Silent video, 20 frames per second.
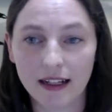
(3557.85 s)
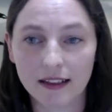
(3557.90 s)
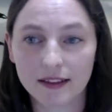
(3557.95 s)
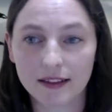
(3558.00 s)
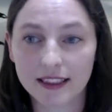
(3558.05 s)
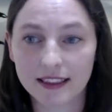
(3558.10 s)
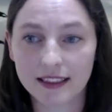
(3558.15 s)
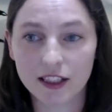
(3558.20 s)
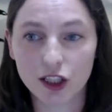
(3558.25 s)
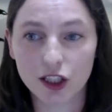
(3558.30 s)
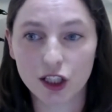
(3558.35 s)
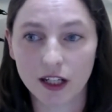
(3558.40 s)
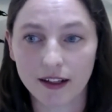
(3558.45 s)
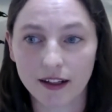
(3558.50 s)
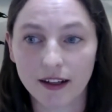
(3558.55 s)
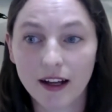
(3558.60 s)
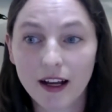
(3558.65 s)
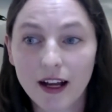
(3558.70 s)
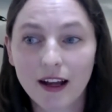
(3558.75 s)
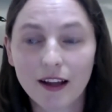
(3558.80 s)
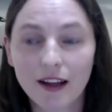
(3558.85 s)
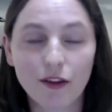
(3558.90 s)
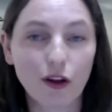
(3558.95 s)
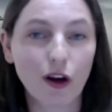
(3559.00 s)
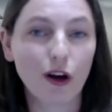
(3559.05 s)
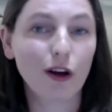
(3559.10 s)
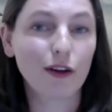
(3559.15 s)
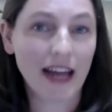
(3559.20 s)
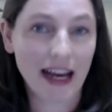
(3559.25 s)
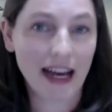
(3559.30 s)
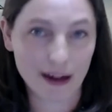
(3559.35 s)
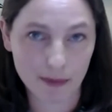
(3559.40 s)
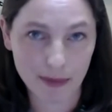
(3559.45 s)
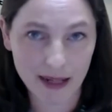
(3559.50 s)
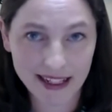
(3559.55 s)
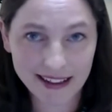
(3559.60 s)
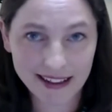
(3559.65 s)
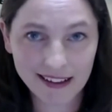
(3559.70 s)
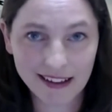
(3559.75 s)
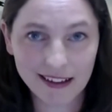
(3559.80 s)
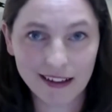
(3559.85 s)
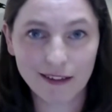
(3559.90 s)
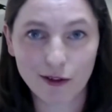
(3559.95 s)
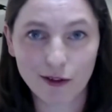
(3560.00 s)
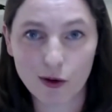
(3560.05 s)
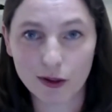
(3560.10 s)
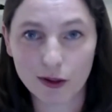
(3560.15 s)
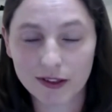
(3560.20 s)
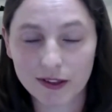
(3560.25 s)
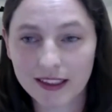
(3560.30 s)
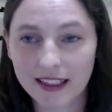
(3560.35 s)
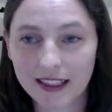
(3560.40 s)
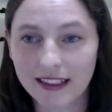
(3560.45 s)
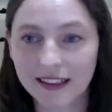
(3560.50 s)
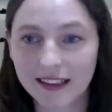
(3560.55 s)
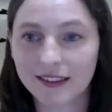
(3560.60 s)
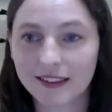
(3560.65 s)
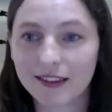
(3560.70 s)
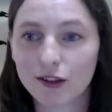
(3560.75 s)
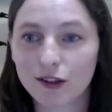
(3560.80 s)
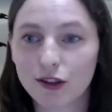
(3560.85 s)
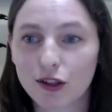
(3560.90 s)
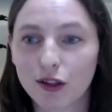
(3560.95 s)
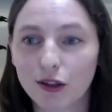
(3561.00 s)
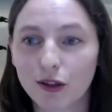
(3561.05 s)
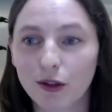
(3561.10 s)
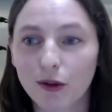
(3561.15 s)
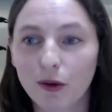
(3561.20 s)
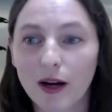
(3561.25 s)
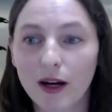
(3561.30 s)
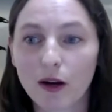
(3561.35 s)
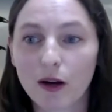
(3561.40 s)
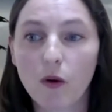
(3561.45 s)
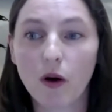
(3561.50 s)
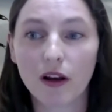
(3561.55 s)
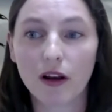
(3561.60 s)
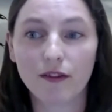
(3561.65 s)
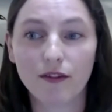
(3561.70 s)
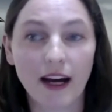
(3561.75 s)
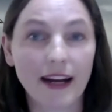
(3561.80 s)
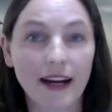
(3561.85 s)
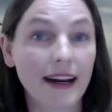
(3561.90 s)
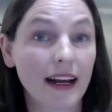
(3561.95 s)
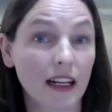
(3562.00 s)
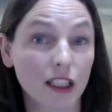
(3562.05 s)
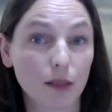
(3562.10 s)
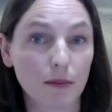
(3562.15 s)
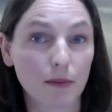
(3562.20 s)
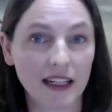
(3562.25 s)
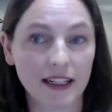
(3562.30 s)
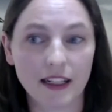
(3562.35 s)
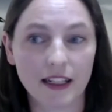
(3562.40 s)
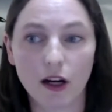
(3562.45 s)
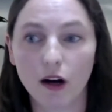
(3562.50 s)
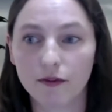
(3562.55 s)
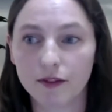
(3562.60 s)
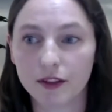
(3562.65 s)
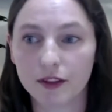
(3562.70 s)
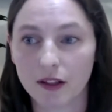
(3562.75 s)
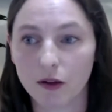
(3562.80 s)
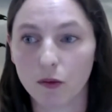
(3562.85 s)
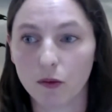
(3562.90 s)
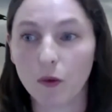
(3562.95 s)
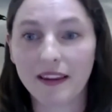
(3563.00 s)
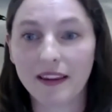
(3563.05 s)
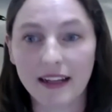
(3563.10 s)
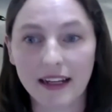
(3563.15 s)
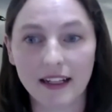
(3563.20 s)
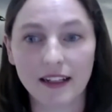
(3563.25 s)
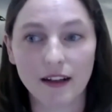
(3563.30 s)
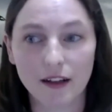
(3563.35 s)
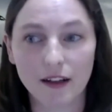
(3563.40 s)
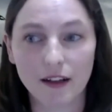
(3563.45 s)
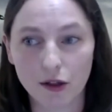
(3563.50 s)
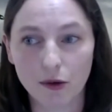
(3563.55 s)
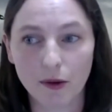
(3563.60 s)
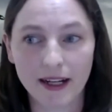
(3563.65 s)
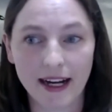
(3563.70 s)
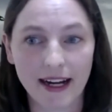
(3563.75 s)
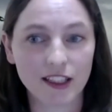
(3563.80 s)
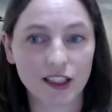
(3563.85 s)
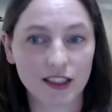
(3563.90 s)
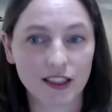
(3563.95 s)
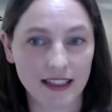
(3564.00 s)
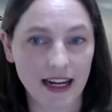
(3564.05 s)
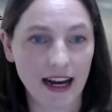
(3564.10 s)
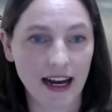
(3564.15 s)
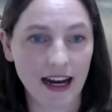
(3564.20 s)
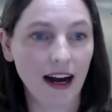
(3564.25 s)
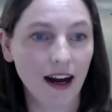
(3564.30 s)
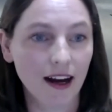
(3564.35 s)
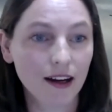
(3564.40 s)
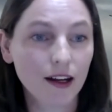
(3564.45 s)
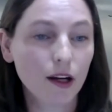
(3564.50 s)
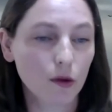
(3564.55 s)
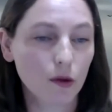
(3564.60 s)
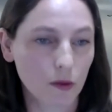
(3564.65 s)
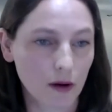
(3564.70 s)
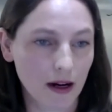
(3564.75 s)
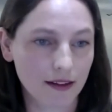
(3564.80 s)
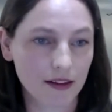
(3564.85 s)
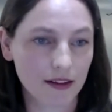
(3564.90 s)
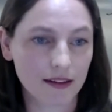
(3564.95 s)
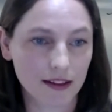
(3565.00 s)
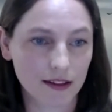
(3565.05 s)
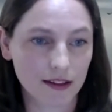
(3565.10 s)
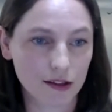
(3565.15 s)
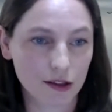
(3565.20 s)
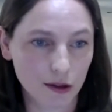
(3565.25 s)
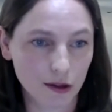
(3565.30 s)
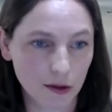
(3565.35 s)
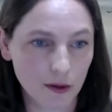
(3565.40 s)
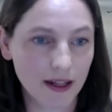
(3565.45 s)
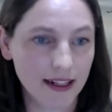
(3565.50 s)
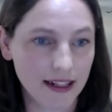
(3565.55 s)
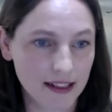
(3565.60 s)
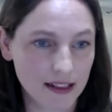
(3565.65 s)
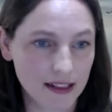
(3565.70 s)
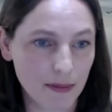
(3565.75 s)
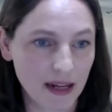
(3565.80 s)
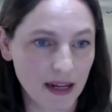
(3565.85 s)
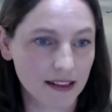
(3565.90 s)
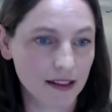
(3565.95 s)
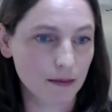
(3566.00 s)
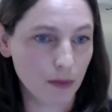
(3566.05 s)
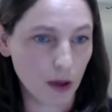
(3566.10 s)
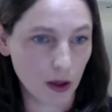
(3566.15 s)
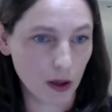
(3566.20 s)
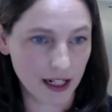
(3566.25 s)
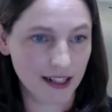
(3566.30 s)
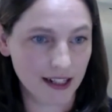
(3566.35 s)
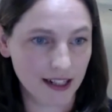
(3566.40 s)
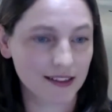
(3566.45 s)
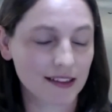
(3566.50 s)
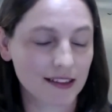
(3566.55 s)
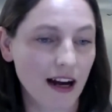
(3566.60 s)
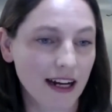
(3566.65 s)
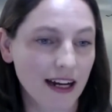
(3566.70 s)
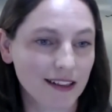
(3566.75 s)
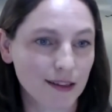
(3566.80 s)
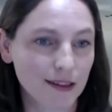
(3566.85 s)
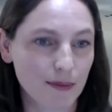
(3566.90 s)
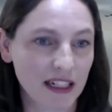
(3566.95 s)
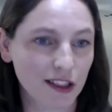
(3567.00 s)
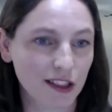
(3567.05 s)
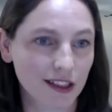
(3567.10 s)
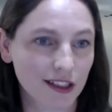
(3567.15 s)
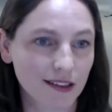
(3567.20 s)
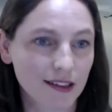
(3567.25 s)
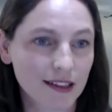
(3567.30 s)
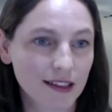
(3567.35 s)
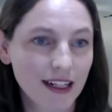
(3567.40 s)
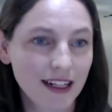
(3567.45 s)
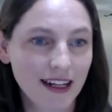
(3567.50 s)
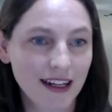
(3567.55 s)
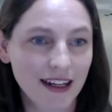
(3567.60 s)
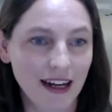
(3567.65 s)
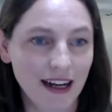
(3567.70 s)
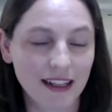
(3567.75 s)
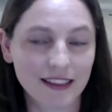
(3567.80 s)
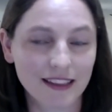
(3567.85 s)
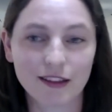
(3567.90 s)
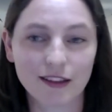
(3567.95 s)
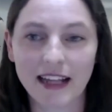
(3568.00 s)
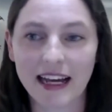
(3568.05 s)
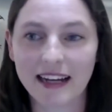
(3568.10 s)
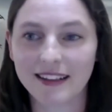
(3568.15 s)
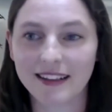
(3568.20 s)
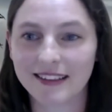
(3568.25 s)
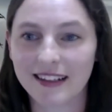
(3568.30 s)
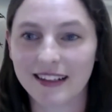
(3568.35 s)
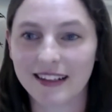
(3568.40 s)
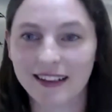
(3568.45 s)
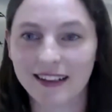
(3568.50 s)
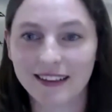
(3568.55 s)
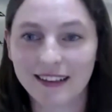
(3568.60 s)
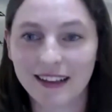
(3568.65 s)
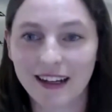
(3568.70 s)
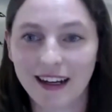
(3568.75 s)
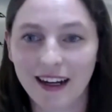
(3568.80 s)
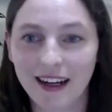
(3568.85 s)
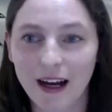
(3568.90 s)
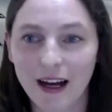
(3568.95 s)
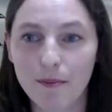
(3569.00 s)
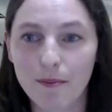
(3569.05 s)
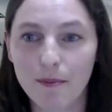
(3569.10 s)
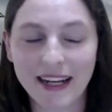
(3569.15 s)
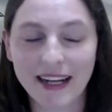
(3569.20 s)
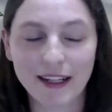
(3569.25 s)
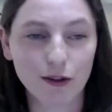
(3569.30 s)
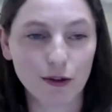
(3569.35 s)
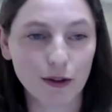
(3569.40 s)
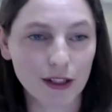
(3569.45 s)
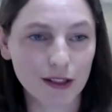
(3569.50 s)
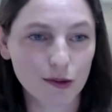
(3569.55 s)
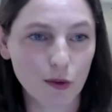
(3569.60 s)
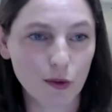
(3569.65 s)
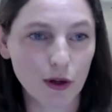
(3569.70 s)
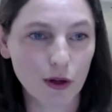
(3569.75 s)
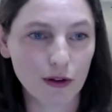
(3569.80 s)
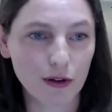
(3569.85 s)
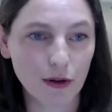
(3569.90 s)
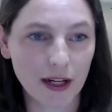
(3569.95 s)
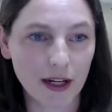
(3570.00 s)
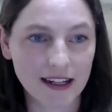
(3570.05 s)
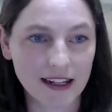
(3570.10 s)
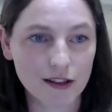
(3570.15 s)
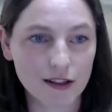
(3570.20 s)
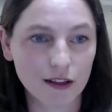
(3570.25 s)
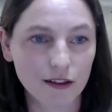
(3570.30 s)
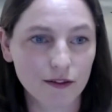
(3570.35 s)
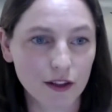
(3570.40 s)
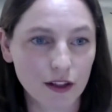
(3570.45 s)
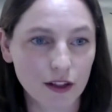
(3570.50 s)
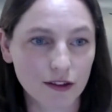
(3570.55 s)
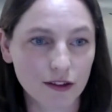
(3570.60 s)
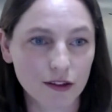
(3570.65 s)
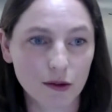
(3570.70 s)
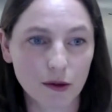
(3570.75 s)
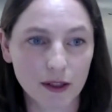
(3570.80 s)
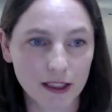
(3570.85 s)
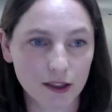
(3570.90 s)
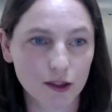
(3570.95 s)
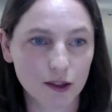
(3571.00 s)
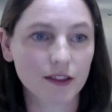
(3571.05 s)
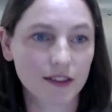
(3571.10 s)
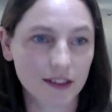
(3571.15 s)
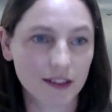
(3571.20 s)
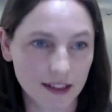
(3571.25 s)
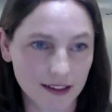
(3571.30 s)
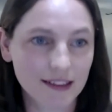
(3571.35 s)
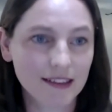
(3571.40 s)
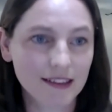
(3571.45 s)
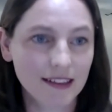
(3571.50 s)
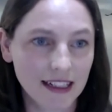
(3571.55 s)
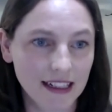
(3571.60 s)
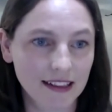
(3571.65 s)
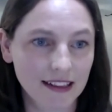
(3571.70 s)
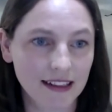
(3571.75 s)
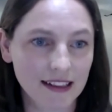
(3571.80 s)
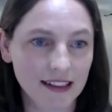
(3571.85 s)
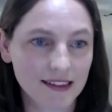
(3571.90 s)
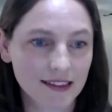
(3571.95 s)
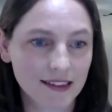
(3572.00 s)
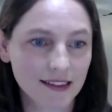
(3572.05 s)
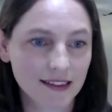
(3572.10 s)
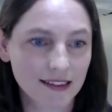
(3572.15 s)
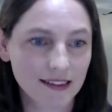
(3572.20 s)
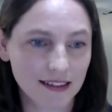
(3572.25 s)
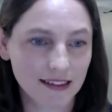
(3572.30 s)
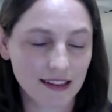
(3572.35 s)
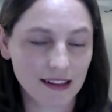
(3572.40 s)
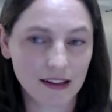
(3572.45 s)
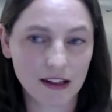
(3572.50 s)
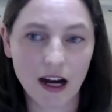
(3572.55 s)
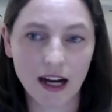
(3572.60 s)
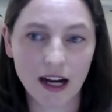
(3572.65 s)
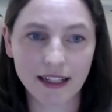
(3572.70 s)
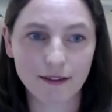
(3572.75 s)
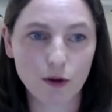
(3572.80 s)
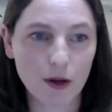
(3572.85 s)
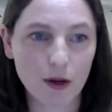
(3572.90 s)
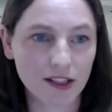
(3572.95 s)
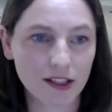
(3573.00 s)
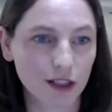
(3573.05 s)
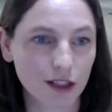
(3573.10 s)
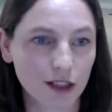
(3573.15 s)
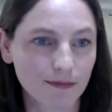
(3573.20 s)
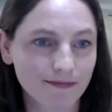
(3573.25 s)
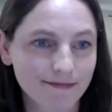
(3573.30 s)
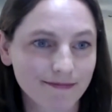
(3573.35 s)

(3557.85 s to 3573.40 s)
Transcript: decision, though that appeal, of course, is to a qualified eligibility officer within UNHCR rather than to an independent body, as Guy has mentioned. So that is a manual that's worth looking into for those who are interested in this kind of question.